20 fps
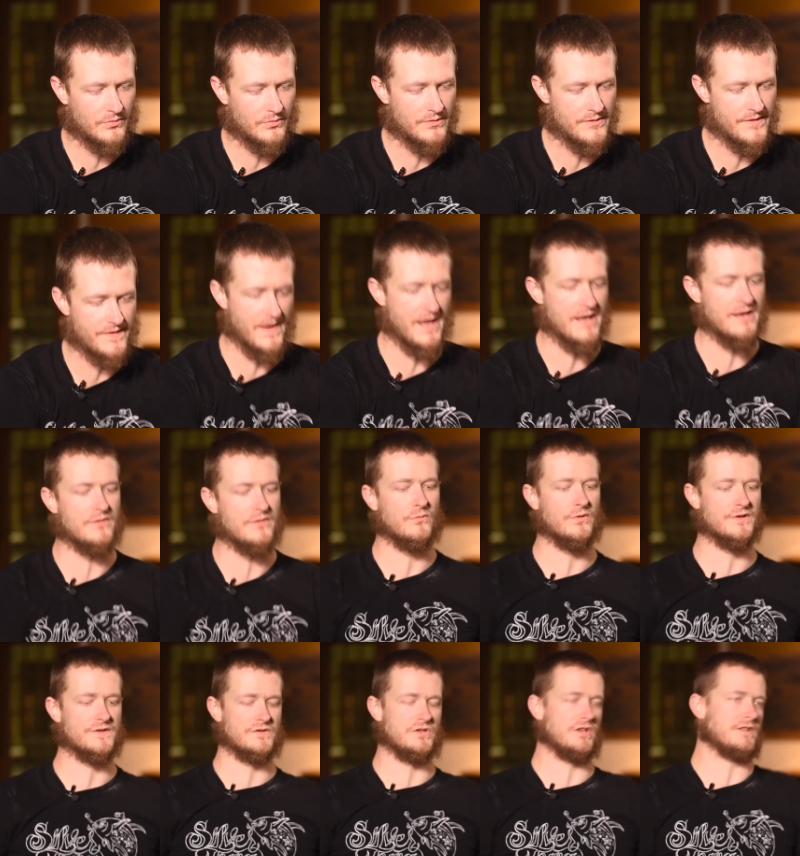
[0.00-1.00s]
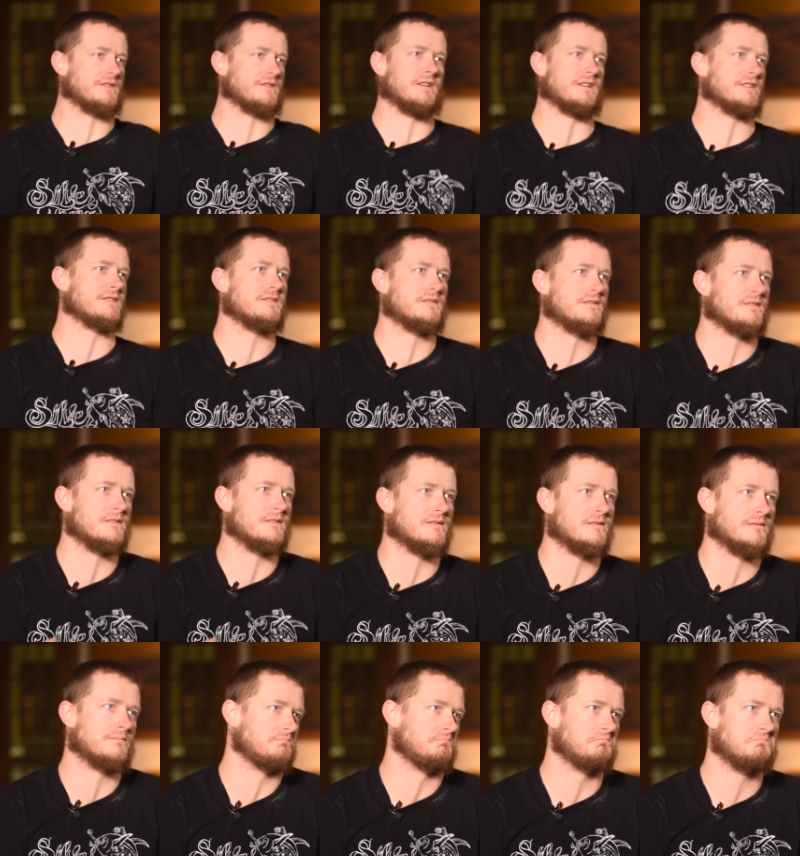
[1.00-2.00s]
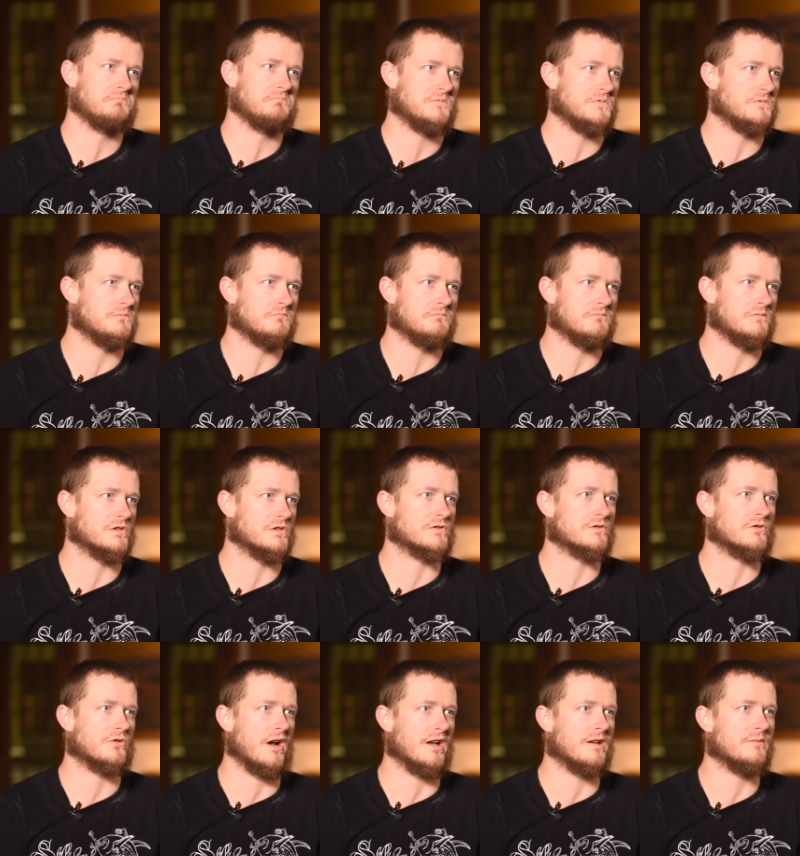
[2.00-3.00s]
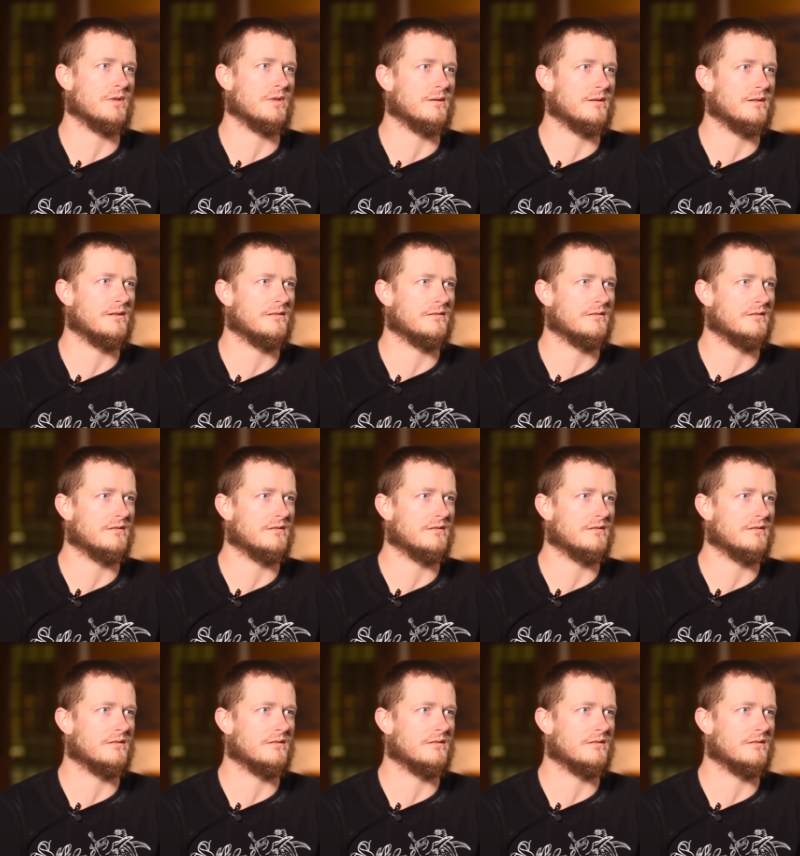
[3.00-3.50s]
then was just us just trying to be